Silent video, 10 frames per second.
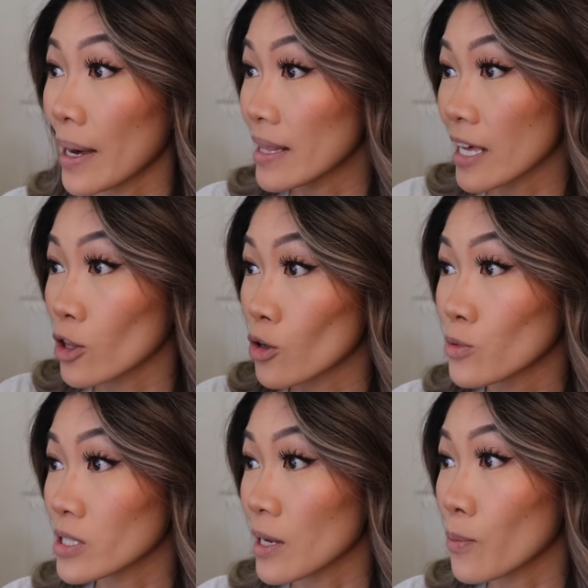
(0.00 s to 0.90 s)
I like Laura
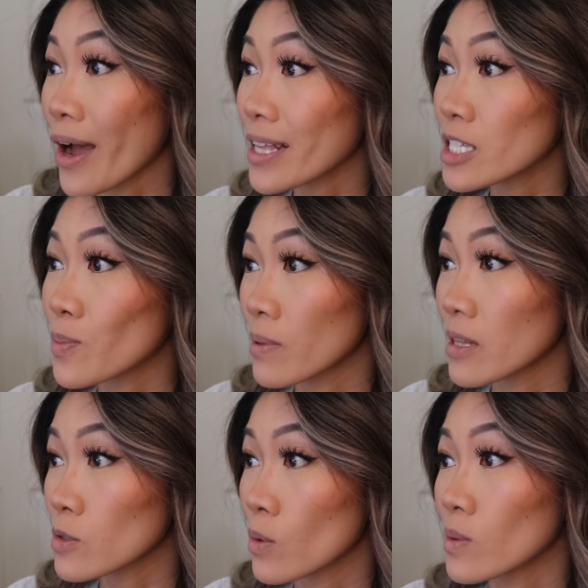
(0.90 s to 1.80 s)
Mercier products,
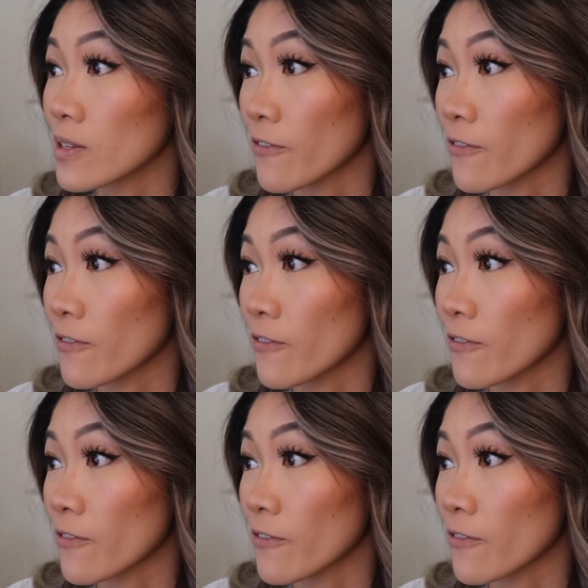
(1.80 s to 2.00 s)
but this one was a